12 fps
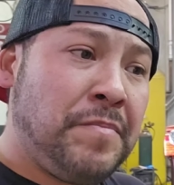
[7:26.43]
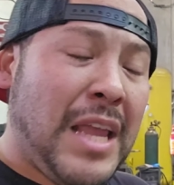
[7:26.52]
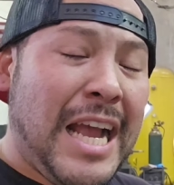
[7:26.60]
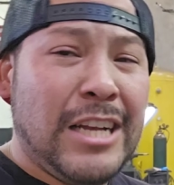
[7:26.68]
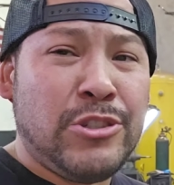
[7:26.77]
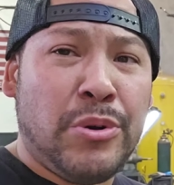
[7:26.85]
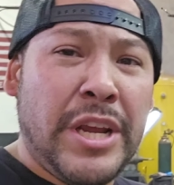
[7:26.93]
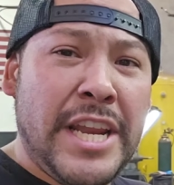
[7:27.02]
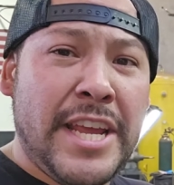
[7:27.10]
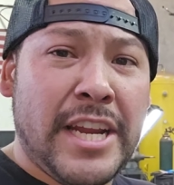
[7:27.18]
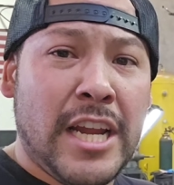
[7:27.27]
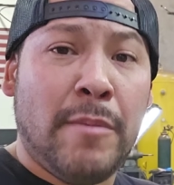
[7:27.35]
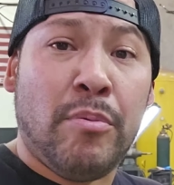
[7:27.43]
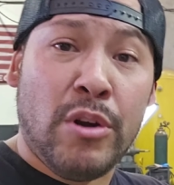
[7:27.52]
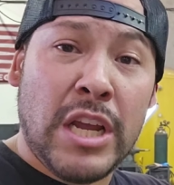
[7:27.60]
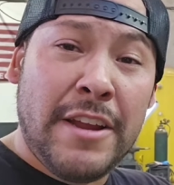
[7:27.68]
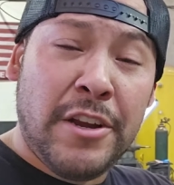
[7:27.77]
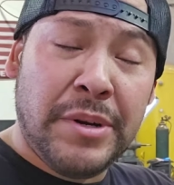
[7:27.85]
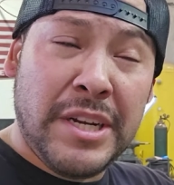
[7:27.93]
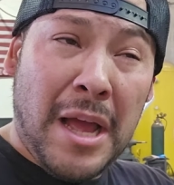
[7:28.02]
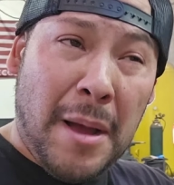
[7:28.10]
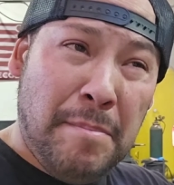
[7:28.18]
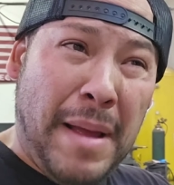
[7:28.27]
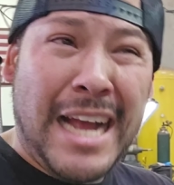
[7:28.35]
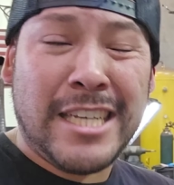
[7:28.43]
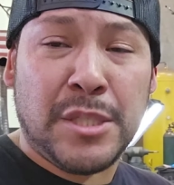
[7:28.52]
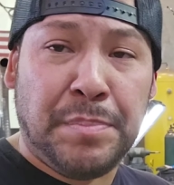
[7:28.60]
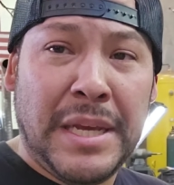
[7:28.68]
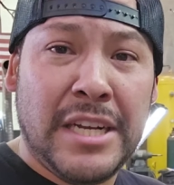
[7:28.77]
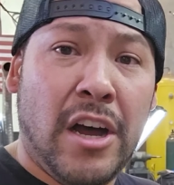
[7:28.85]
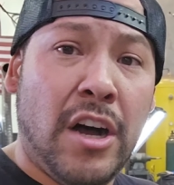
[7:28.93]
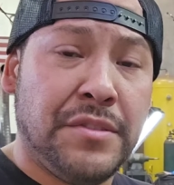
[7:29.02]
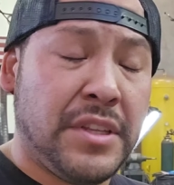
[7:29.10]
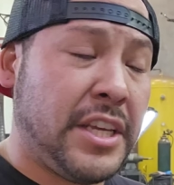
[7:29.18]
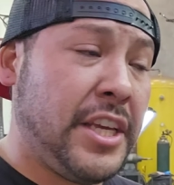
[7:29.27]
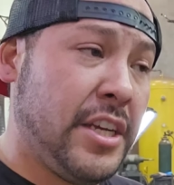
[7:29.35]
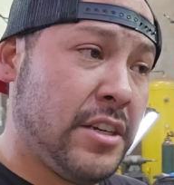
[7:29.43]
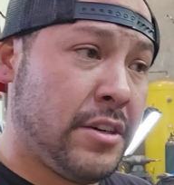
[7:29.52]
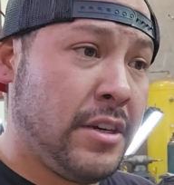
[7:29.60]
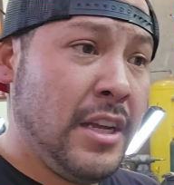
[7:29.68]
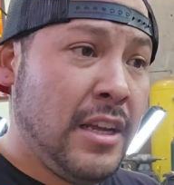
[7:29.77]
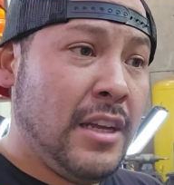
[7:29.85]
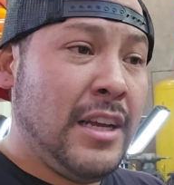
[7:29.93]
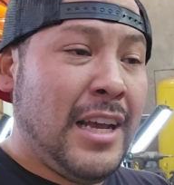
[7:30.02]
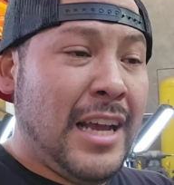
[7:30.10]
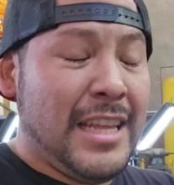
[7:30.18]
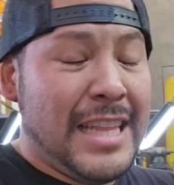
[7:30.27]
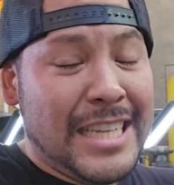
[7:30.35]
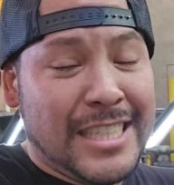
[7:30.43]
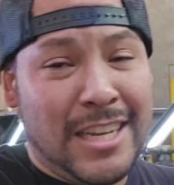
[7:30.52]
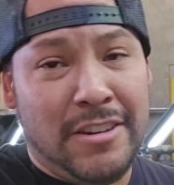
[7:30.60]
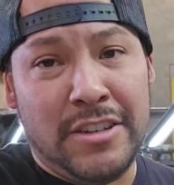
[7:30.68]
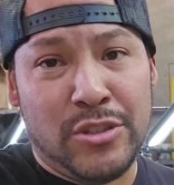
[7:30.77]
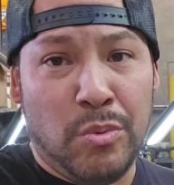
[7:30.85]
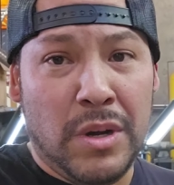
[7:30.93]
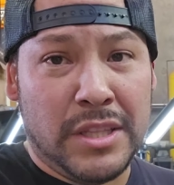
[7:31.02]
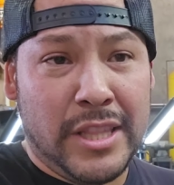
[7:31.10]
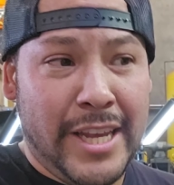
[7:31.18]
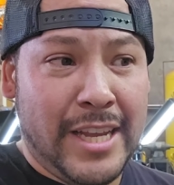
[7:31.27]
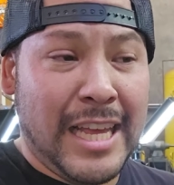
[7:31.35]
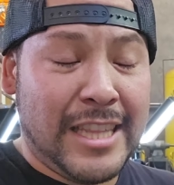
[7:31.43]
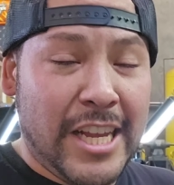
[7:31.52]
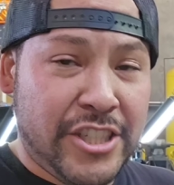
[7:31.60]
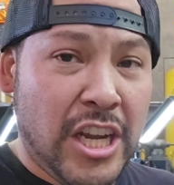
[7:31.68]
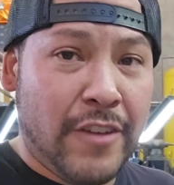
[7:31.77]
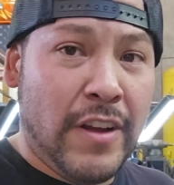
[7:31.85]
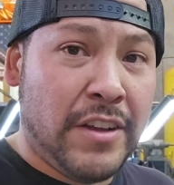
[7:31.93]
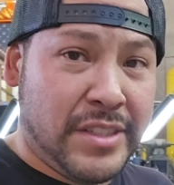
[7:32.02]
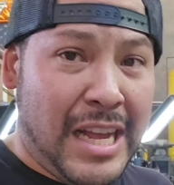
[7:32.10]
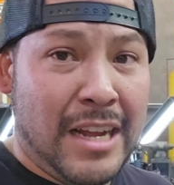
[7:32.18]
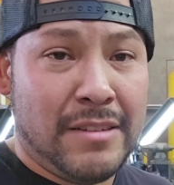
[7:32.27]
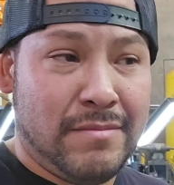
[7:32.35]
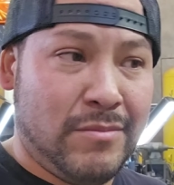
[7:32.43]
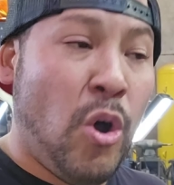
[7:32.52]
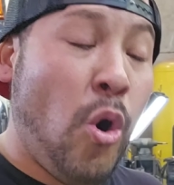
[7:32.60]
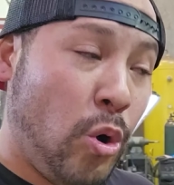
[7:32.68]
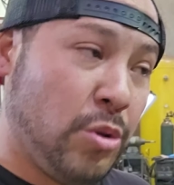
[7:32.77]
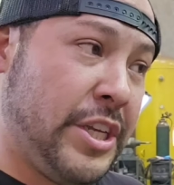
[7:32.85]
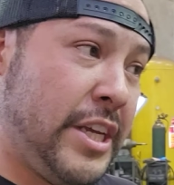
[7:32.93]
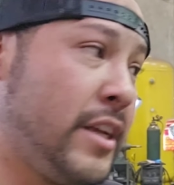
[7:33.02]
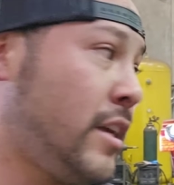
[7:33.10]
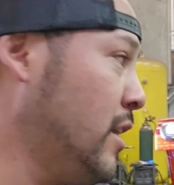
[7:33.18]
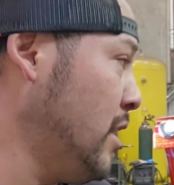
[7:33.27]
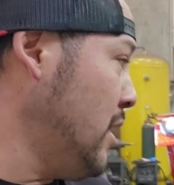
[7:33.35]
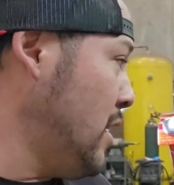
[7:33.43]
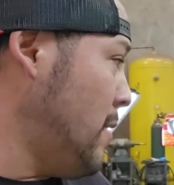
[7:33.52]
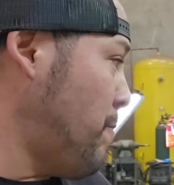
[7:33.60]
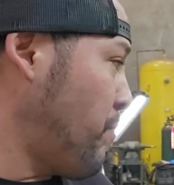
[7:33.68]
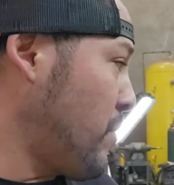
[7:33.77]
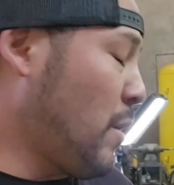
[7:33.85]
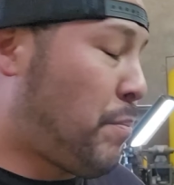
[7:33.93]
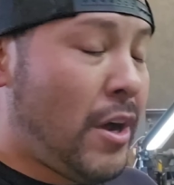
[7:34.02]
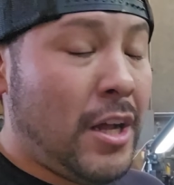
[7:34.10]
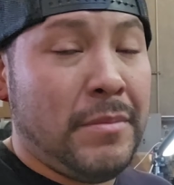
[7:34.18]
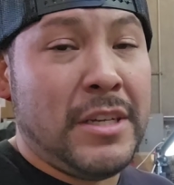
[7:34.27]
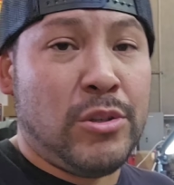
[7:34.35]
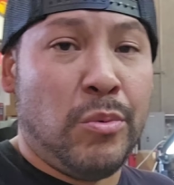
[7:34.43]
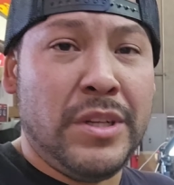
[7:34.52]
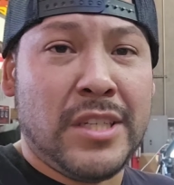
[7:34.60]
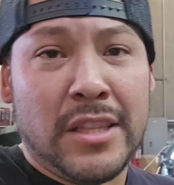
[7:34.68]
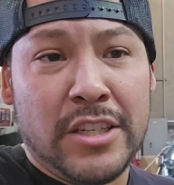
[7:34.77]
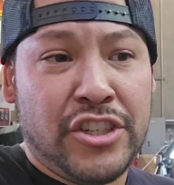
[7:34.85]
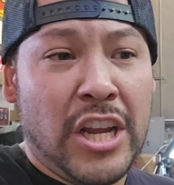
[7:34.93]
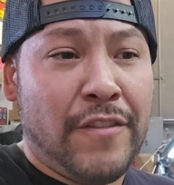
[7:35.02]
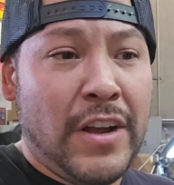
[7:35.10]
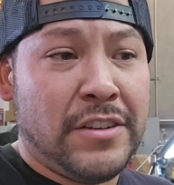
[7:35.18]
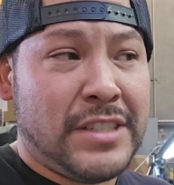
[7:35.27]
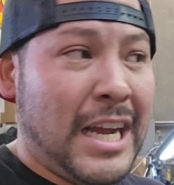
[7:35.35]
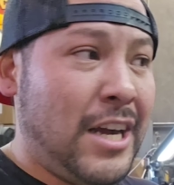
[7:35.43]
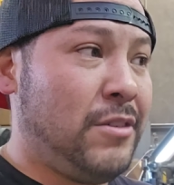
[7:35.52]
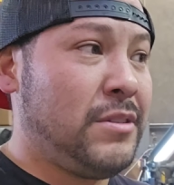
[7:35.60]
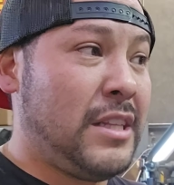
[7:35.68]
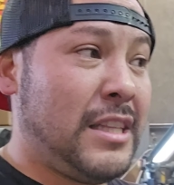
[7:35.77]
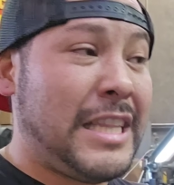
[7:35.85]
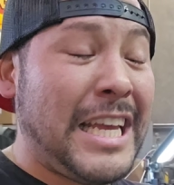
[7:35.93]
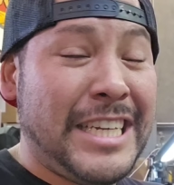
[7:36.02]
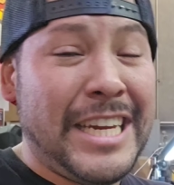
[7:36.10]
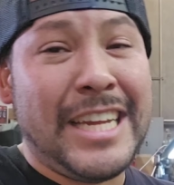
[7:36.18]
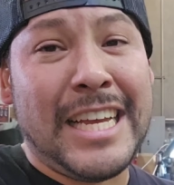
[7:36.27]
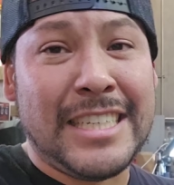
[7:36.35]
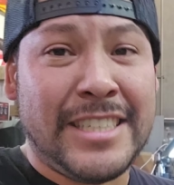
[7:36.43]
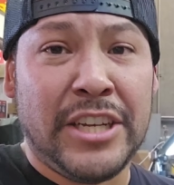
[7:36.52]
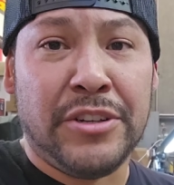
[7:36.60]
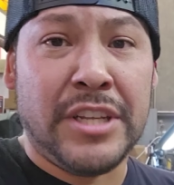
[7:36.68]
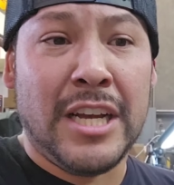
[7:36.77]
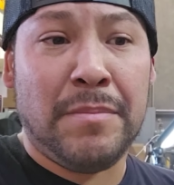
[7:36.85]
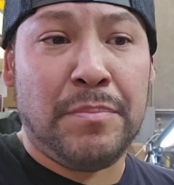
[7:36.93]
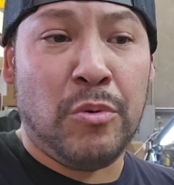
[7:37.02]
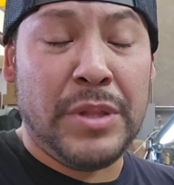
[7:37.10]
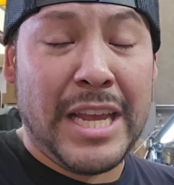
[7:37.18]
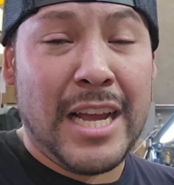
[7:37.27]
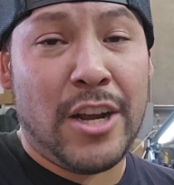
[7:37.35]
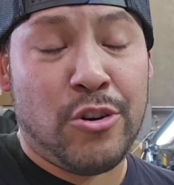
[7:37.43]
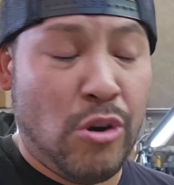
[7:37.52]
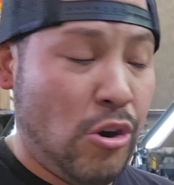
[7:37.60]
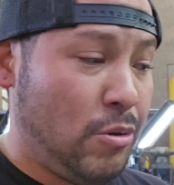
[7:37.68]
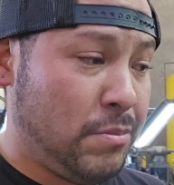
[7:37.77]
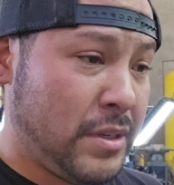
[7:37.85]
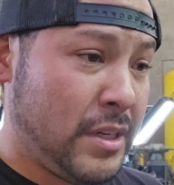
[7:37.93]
as we're hitting it up, we're hearing a backspin on the gear. And that's telling us one thing, that check valve's not holding. The problem is when we set these check valves out, they didn't get sealed up when they got chrome.